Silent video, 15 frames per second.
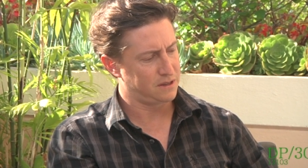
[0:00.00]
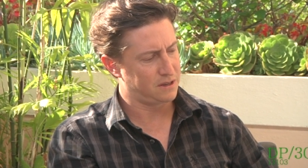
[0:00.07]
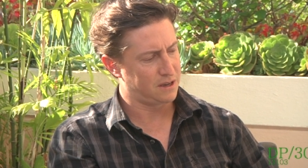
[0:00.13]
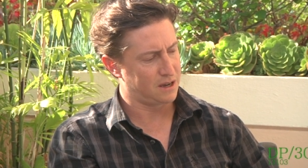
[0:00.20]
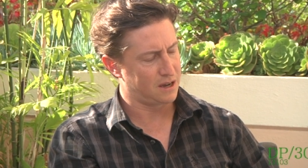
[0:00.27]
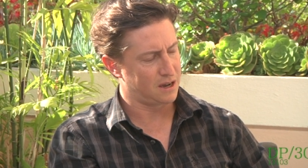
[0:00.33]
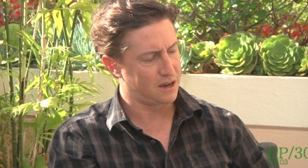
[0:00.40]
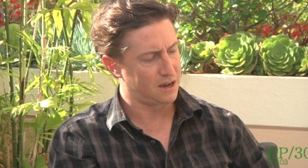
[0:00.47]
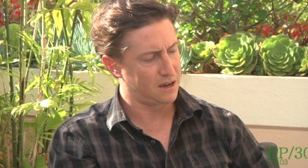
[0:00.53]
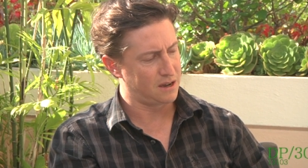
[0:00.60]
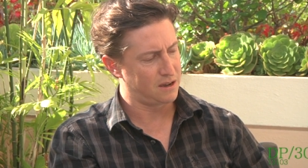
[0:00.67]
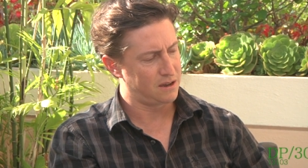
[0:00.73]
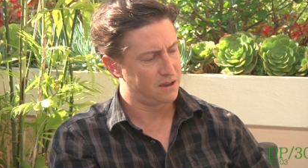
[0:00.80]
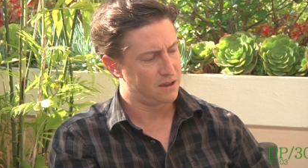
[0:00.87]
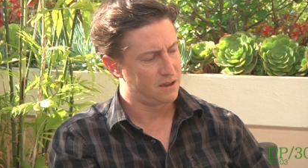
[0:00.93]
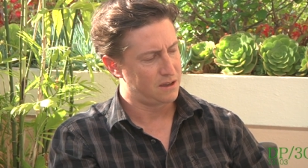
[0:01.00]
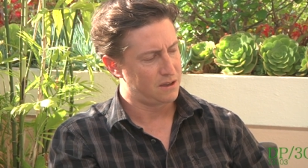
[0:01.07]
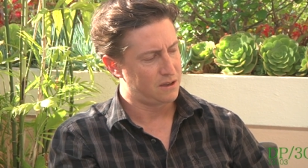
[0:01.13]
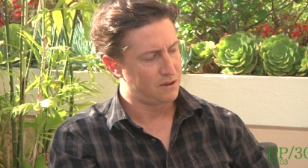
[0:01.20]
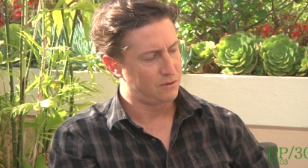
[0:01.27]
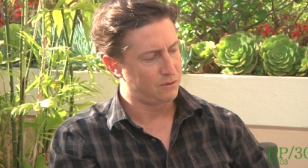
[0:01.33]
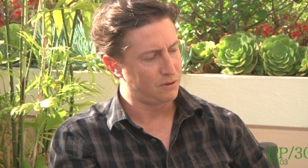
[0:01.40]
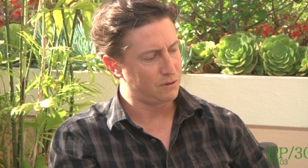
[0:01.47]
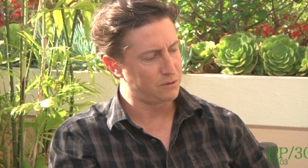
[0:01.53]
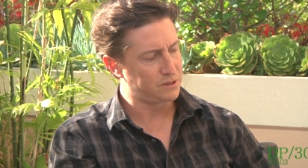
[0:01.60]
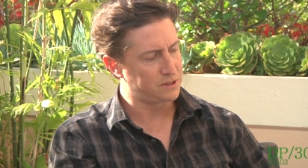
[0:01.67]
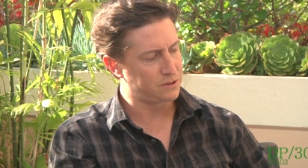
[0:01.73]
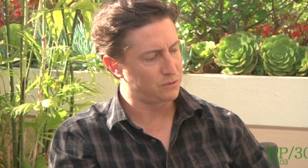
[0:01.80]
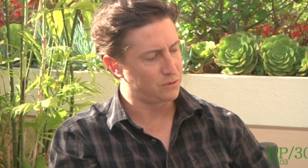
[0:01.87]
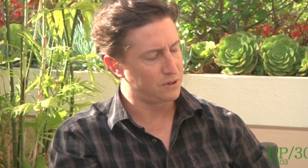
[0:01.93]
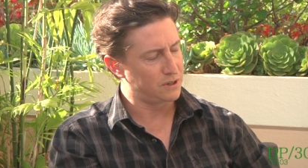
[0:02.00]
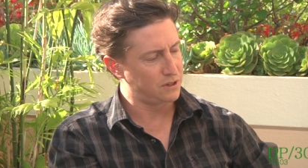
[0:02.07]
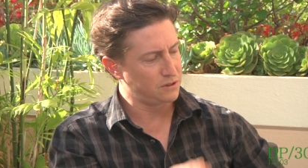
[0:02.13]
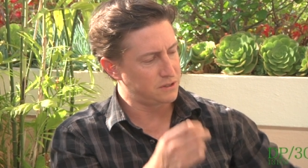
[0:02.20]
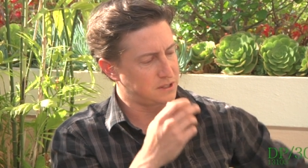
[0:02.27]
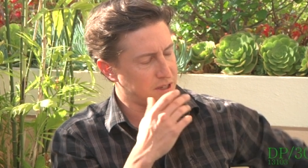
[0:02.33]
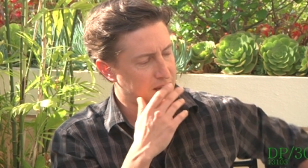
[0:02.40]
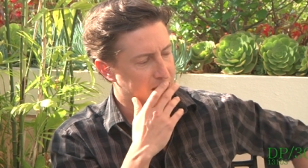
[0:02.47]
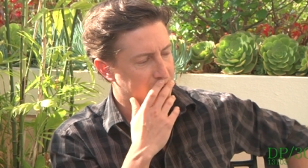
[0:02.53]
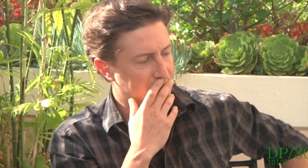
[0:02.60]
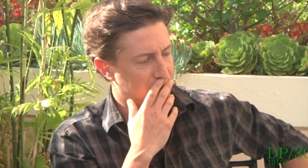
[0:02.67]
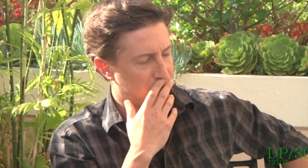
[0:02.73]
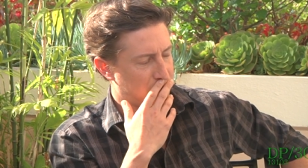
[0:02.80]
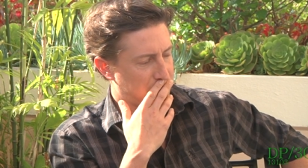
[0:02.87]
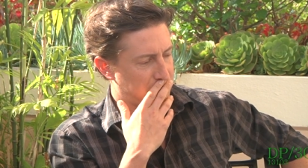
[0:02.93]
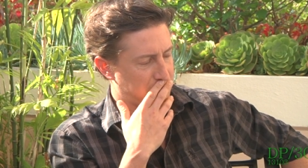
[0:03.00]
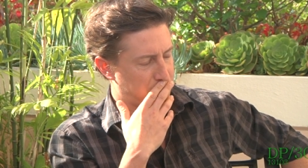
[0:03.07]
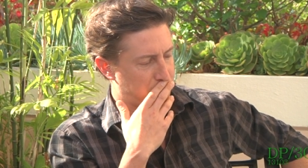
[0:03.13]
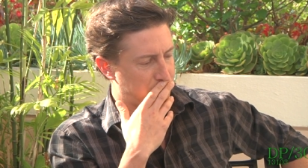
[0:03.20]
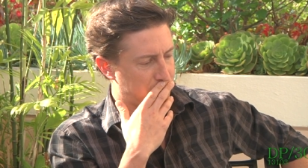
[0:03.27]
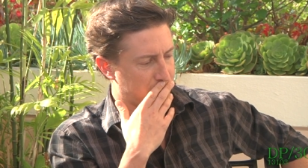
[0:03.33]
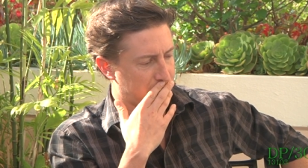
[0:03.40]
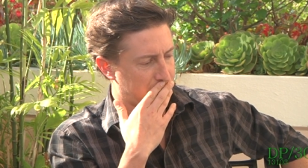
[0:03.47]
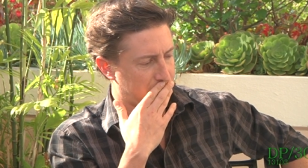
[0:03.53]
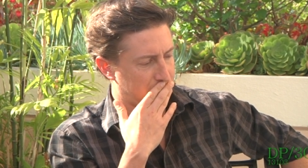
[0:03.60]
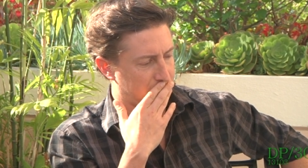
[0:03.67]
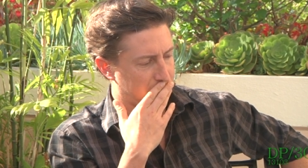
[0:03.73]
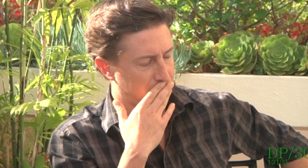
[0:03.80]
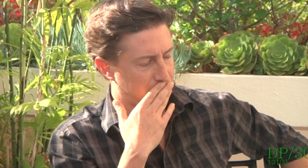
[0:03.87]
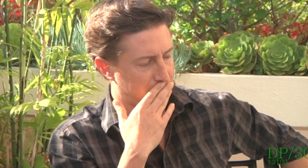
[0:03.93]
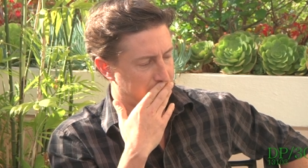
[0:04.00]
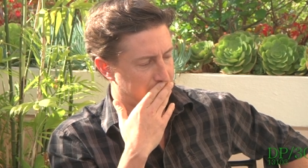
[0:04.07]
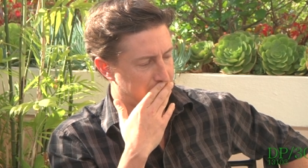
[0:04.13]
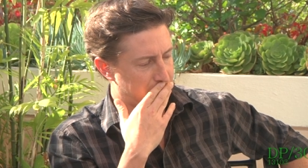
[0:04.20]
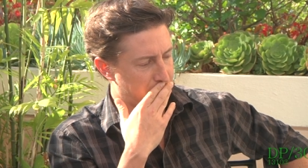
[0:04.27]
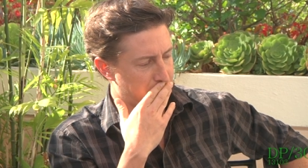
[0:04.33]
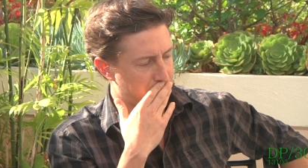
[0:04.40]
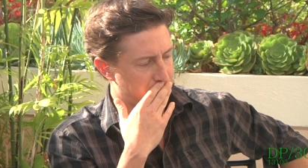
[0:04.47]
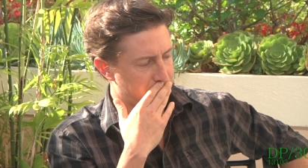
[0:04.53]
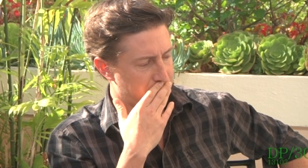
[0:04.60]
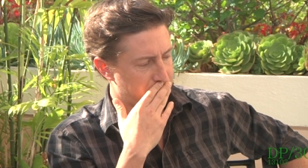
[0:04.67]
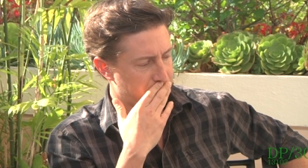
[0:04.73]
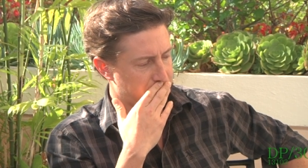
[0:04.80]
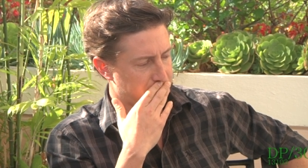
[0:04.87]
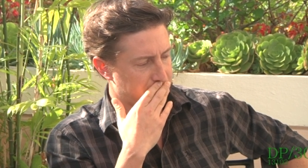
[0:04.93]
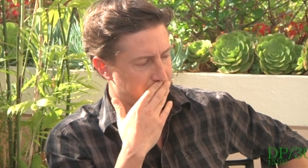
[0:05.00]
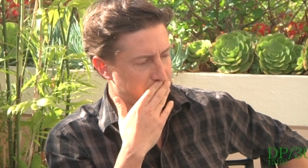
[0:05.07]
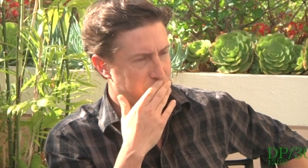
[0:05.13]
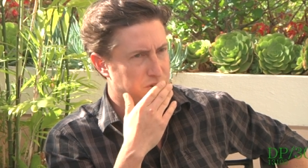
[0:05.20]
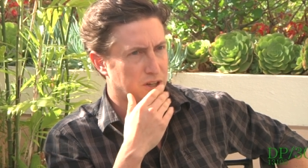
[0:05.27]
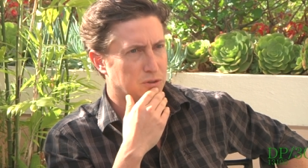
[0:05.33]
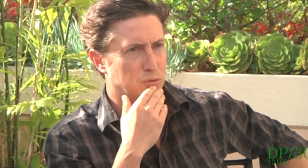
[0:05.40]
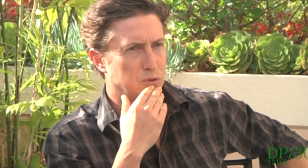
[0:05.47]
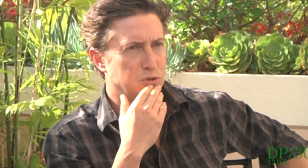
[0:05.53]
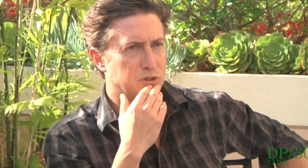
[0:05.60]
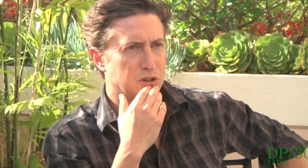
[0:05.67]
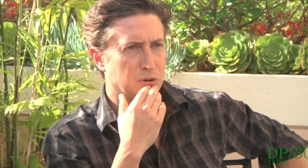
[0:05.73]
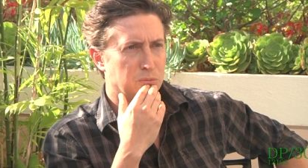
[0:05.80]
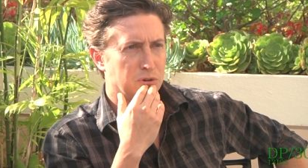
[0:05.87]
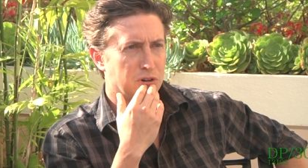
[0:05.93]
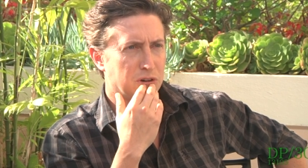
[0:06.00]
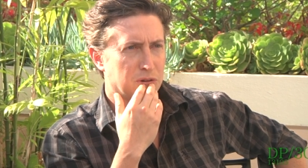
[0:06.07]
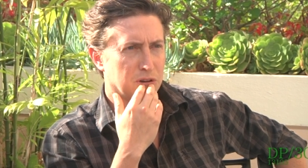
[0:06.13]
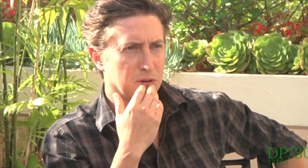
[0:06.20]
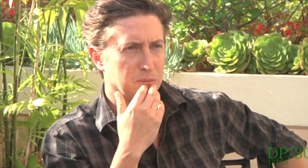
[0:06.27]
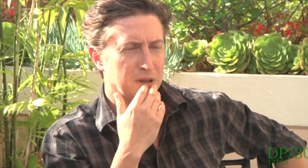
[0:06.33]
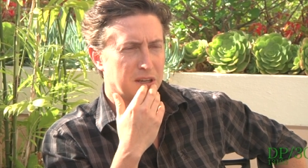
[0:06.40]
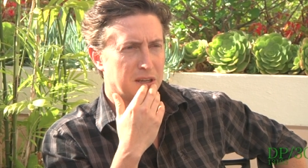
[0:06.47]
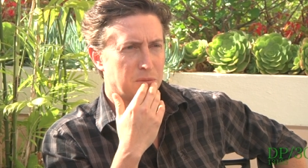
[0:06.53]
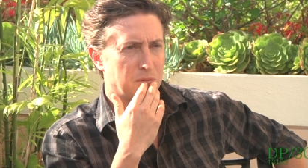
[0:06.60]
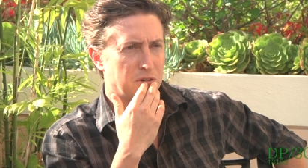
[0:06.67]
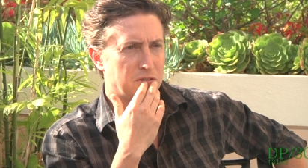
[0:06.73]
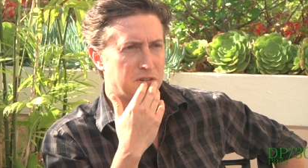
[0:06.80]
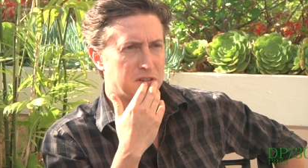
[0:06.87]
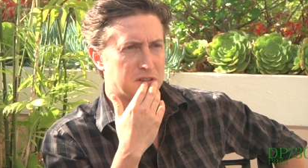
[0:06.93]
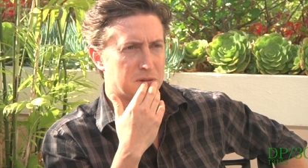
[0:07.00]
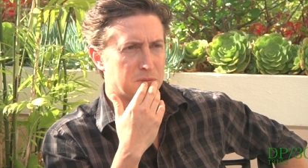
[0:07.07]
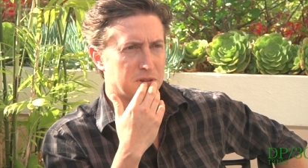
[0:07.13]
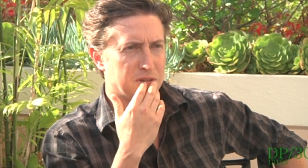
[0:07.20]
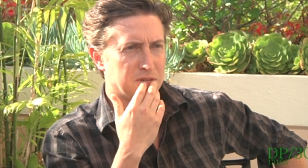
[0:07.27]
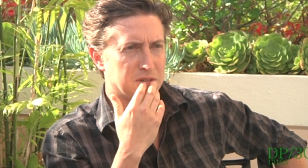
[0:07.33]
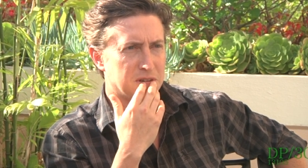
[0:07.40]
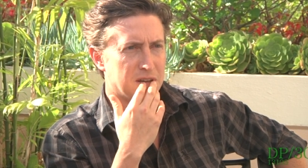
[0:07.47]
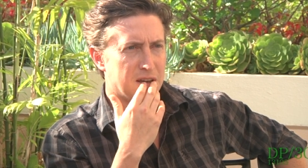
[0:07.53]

uh, what was the one, who's the guy that wrote this book called, um, it was John Russo book called Making Movies, I believe.